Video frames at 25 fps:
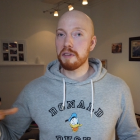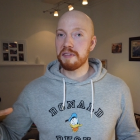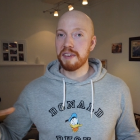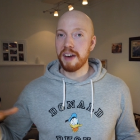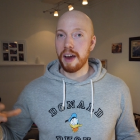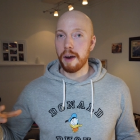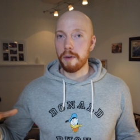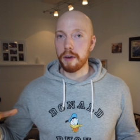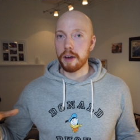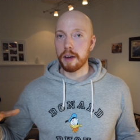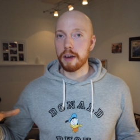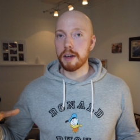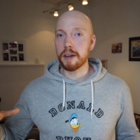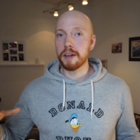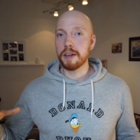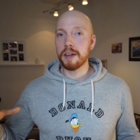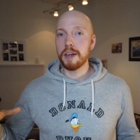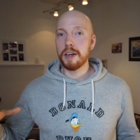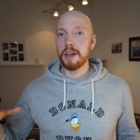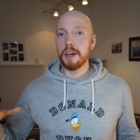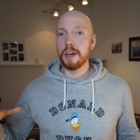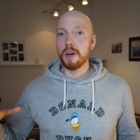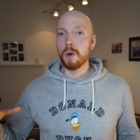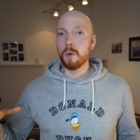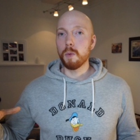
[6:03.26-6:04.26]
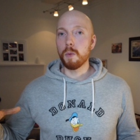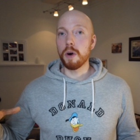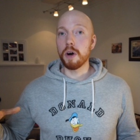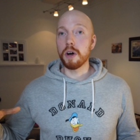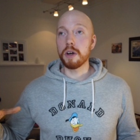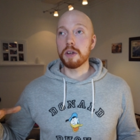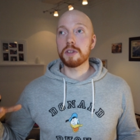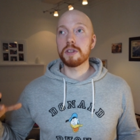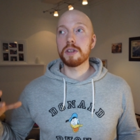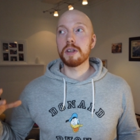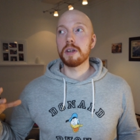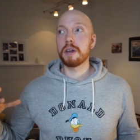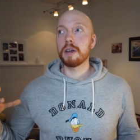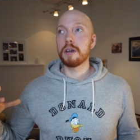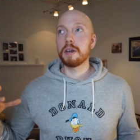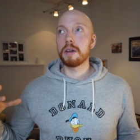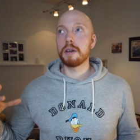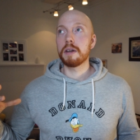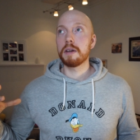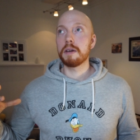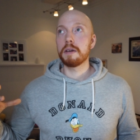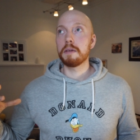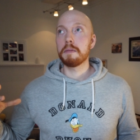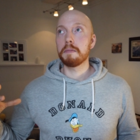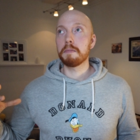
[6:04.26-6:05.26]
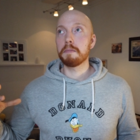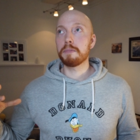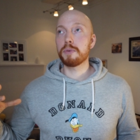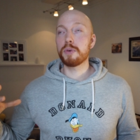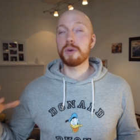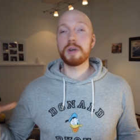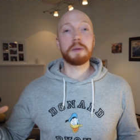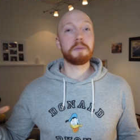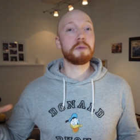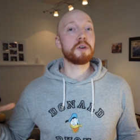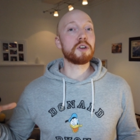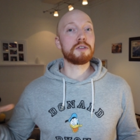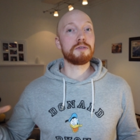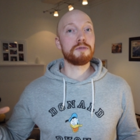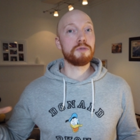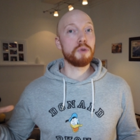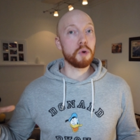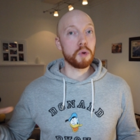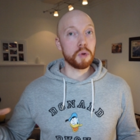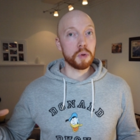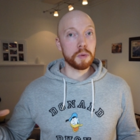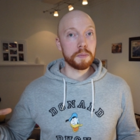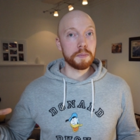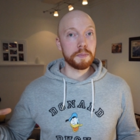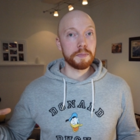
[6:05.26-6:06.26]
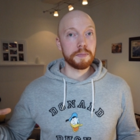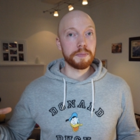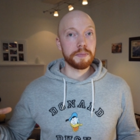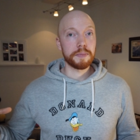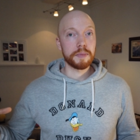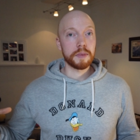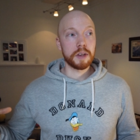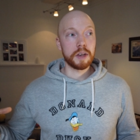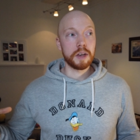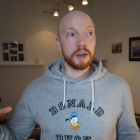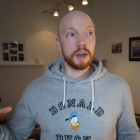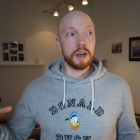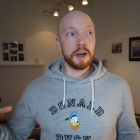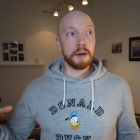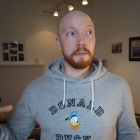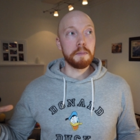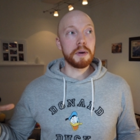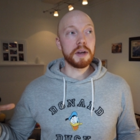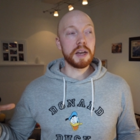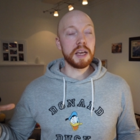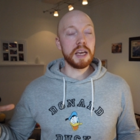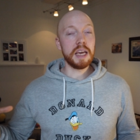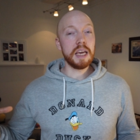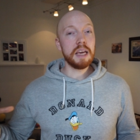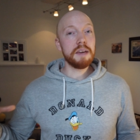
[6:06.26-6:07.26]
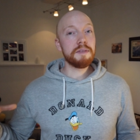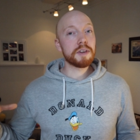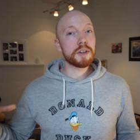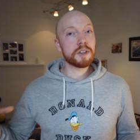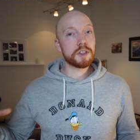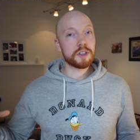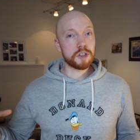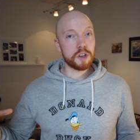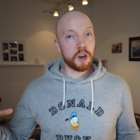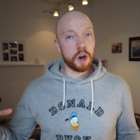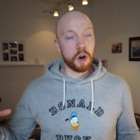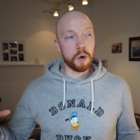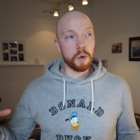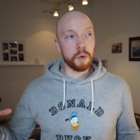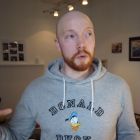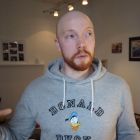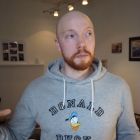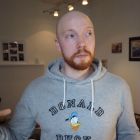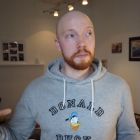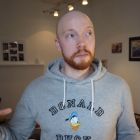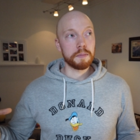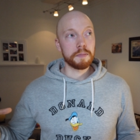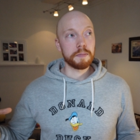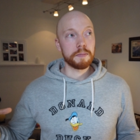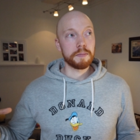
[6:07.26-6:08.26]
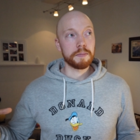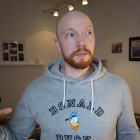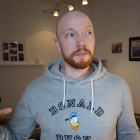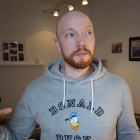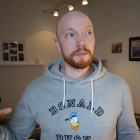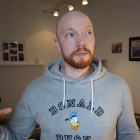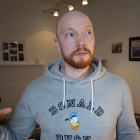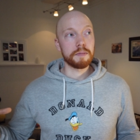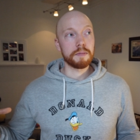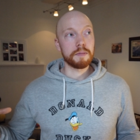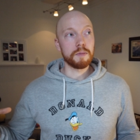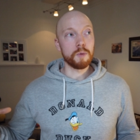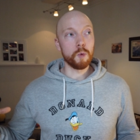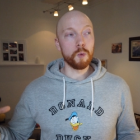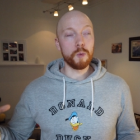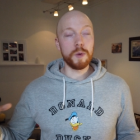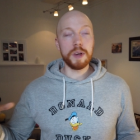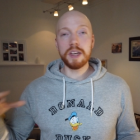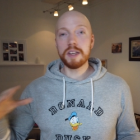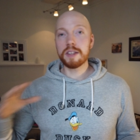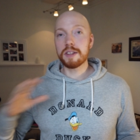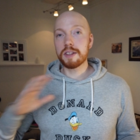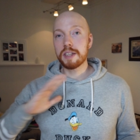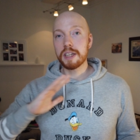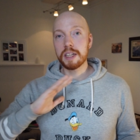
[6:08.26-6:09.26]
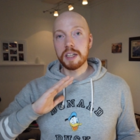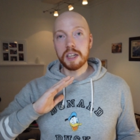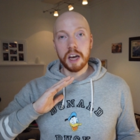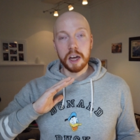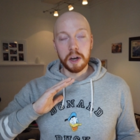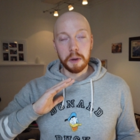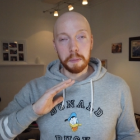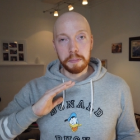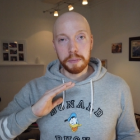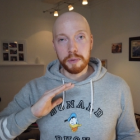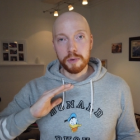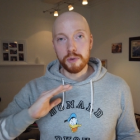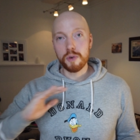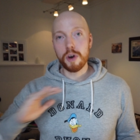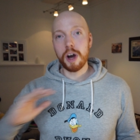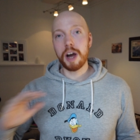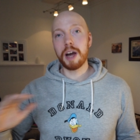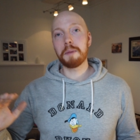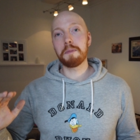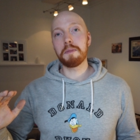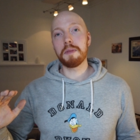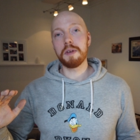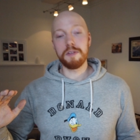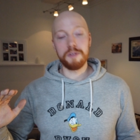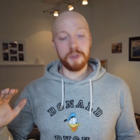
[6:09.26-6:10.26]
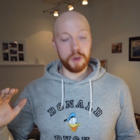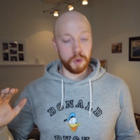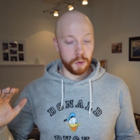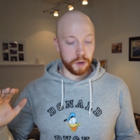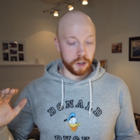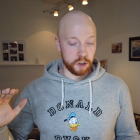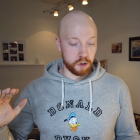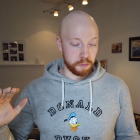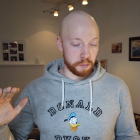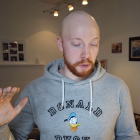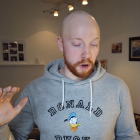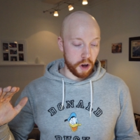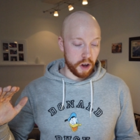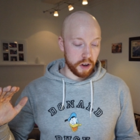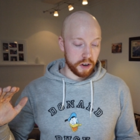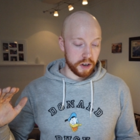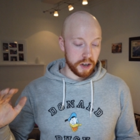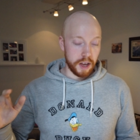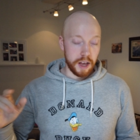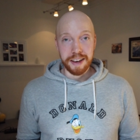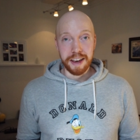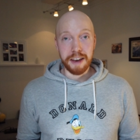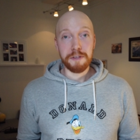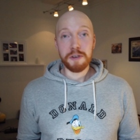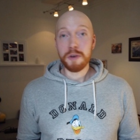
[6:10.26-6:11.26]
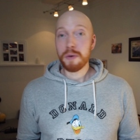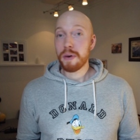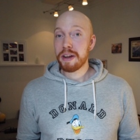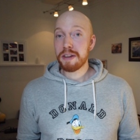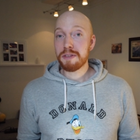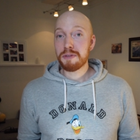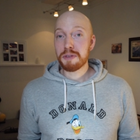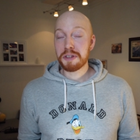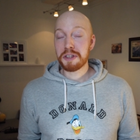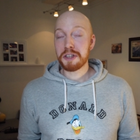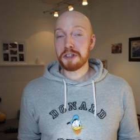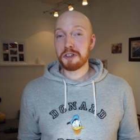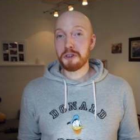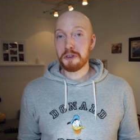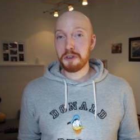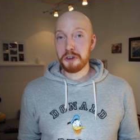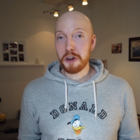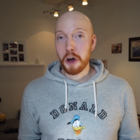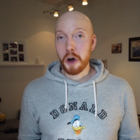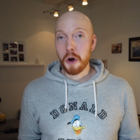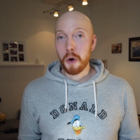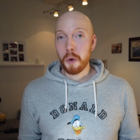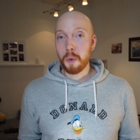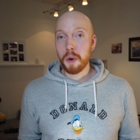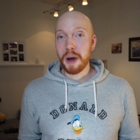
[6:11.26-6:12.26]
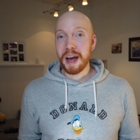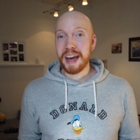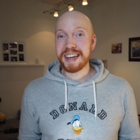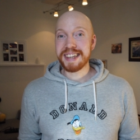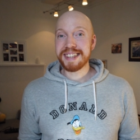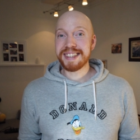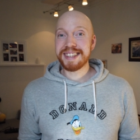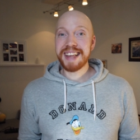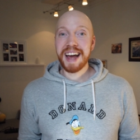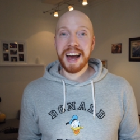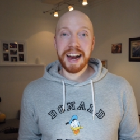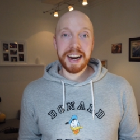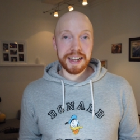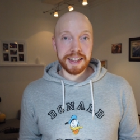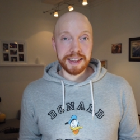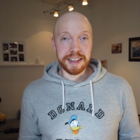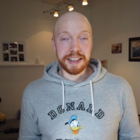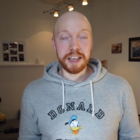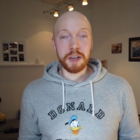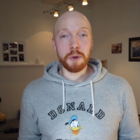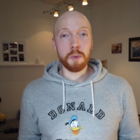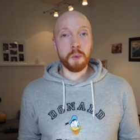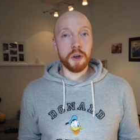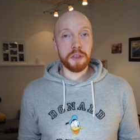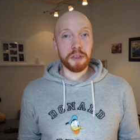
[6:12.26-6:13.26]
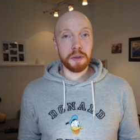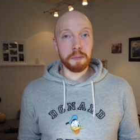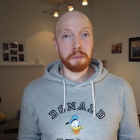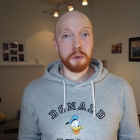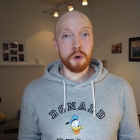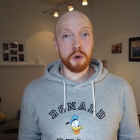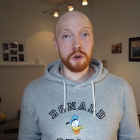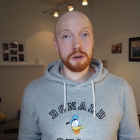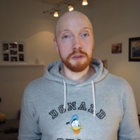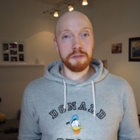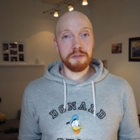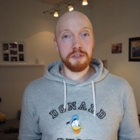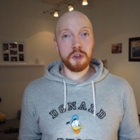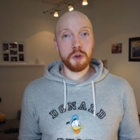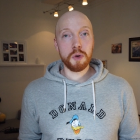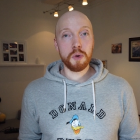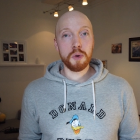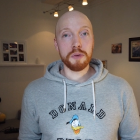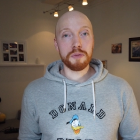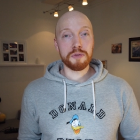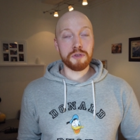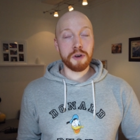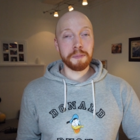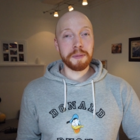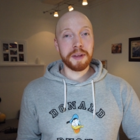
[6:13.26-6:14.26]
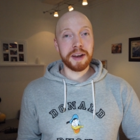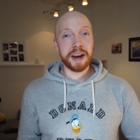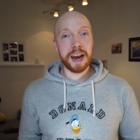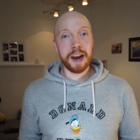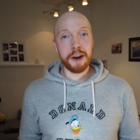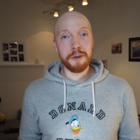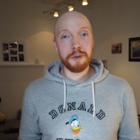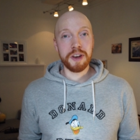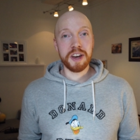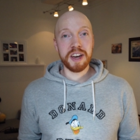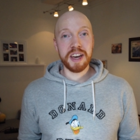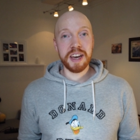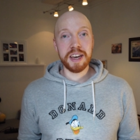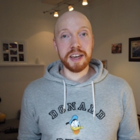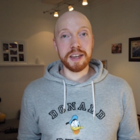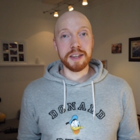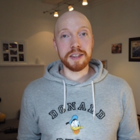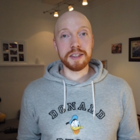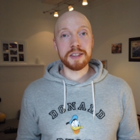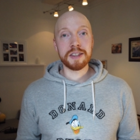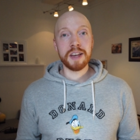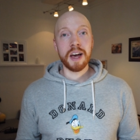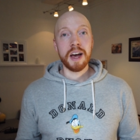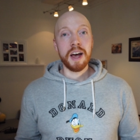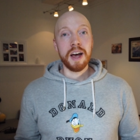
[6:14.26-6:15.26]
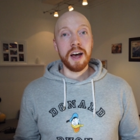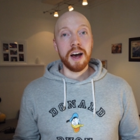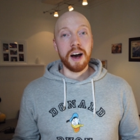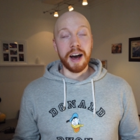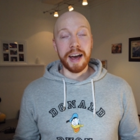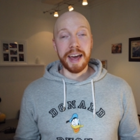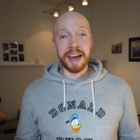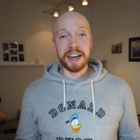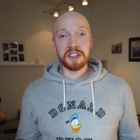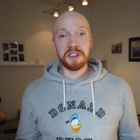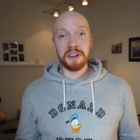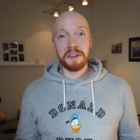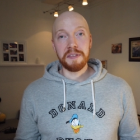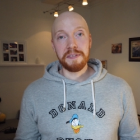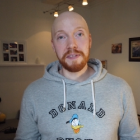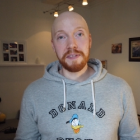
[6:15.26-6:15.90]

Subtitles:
off area was pretty much full. But even so, we still got a prime viewing spot. If you're interested to know exactly what the point of view from that area is, I actually